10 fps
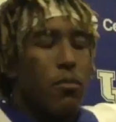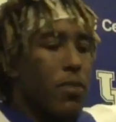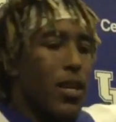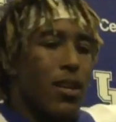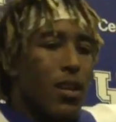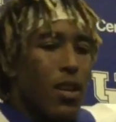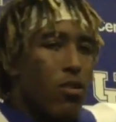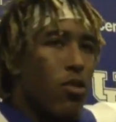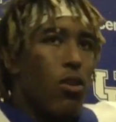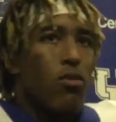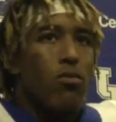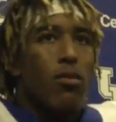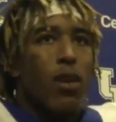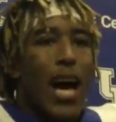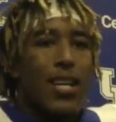But,
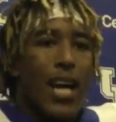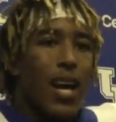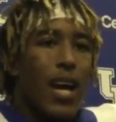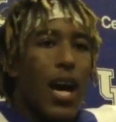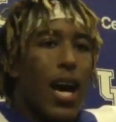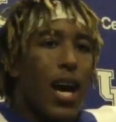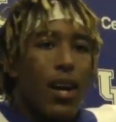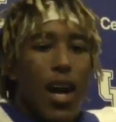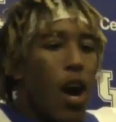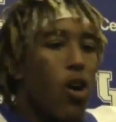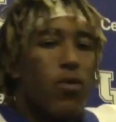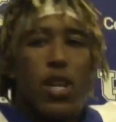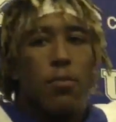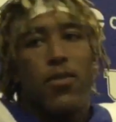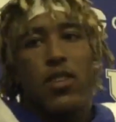I
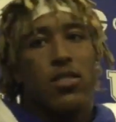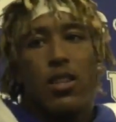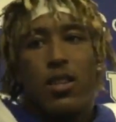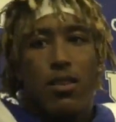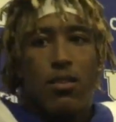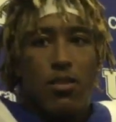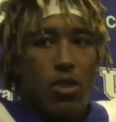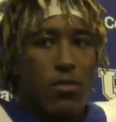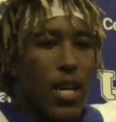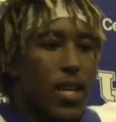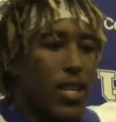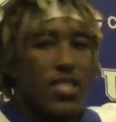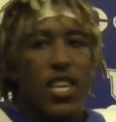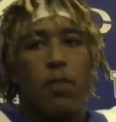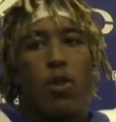overcome adversity.
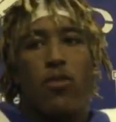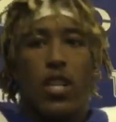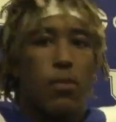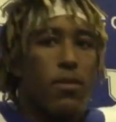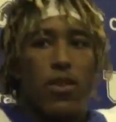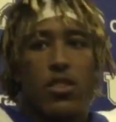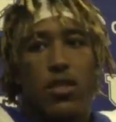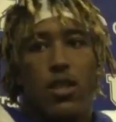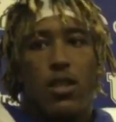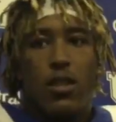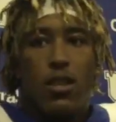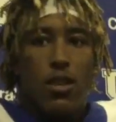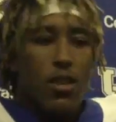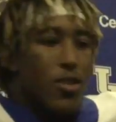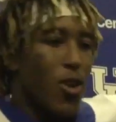This team overcome adversity.
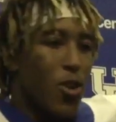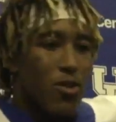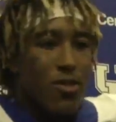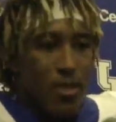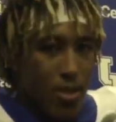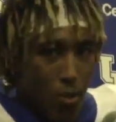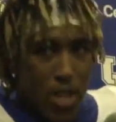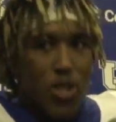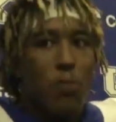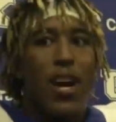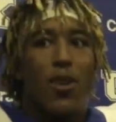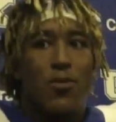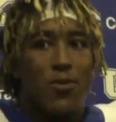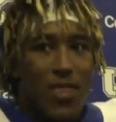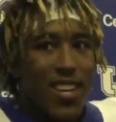So watch your mouth.
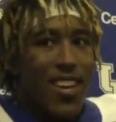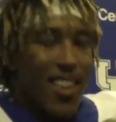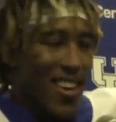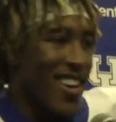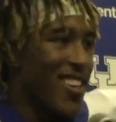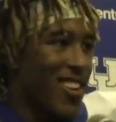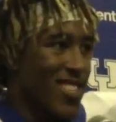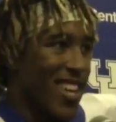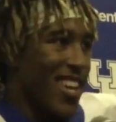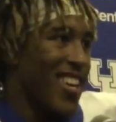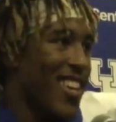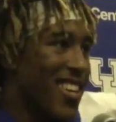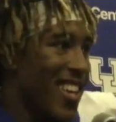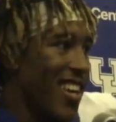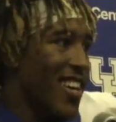
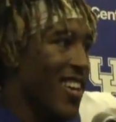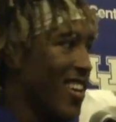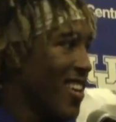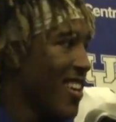Yeah.